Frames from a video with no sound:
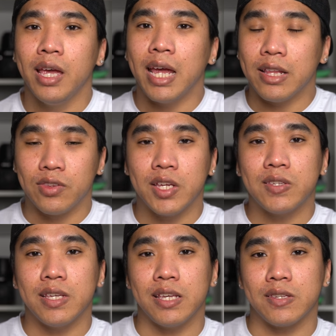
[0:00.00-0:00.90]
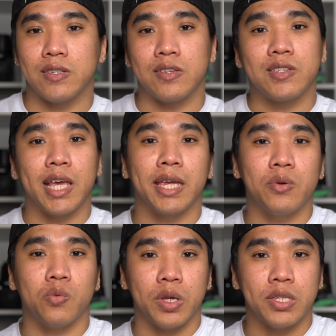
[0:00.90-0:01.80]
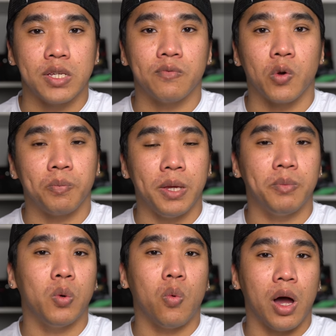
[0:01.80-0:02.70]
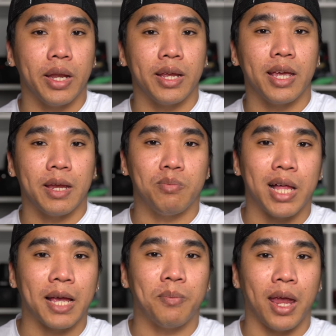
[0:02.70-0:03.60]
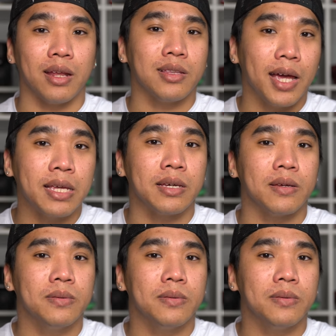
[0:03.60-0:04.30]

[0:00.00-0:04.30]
and this is the second reason for people wanting a black paint Leica.